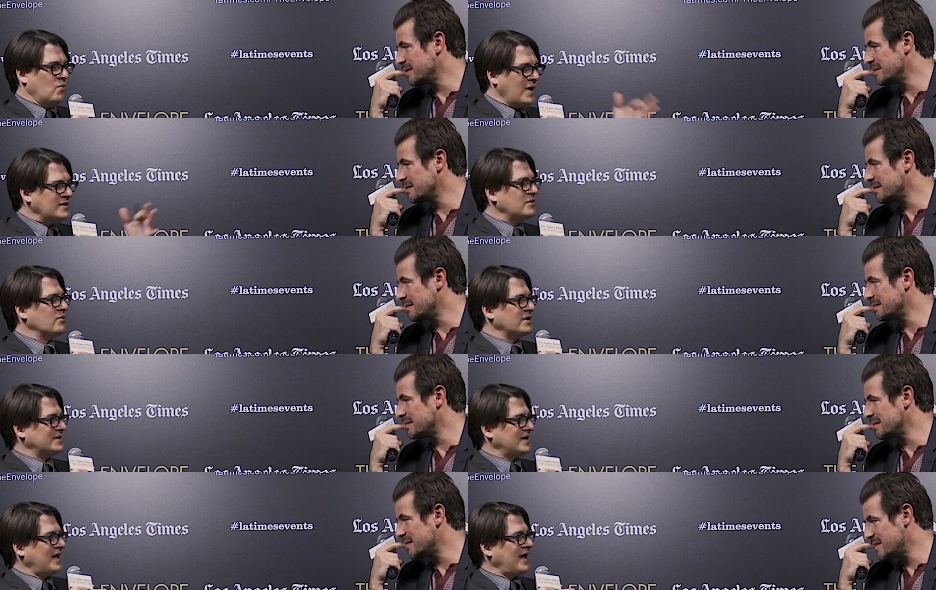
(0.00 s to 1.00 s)
Speaker 1: when you were
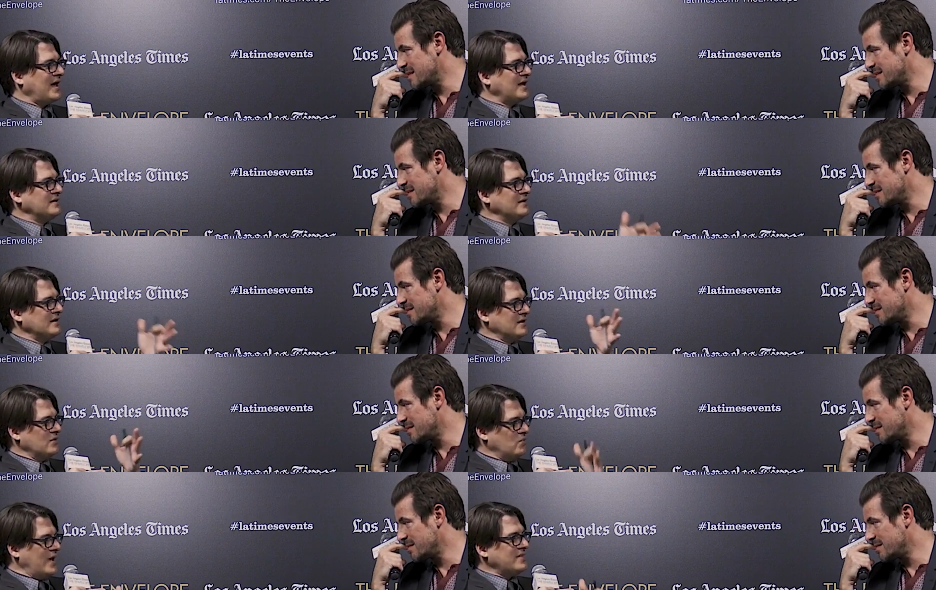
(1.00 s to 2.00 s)
at Cannes
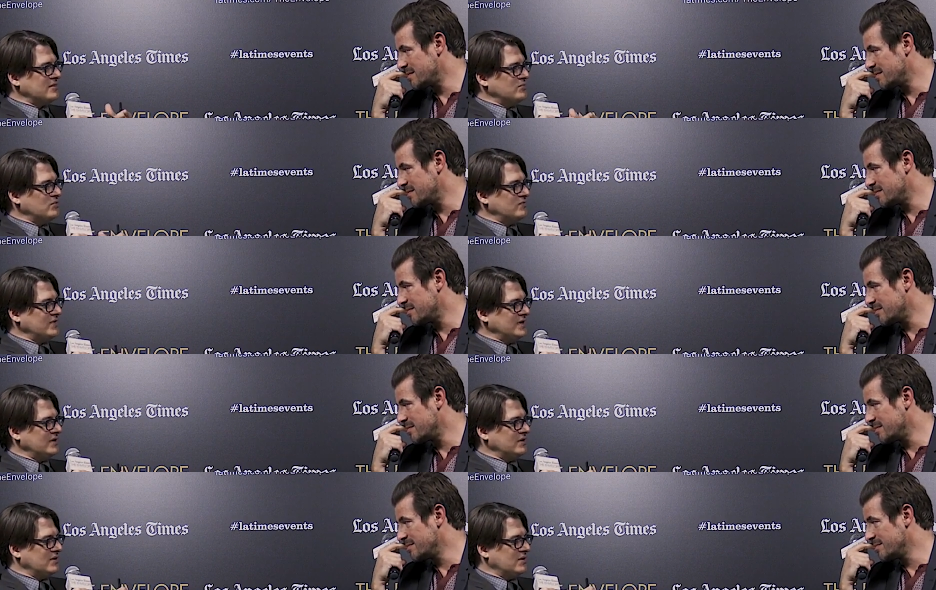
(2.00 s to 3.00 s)
when the
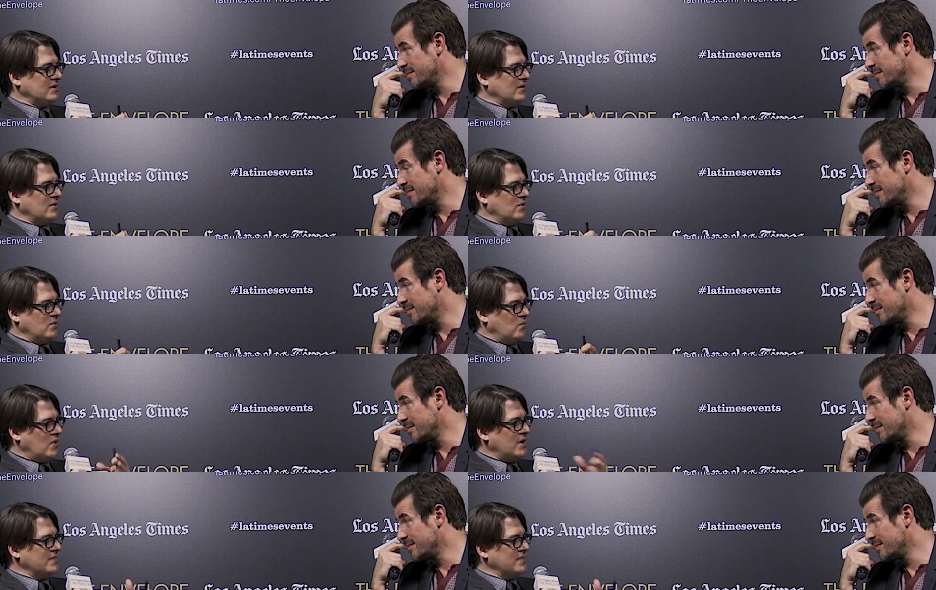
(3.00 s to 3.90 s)
movie uh,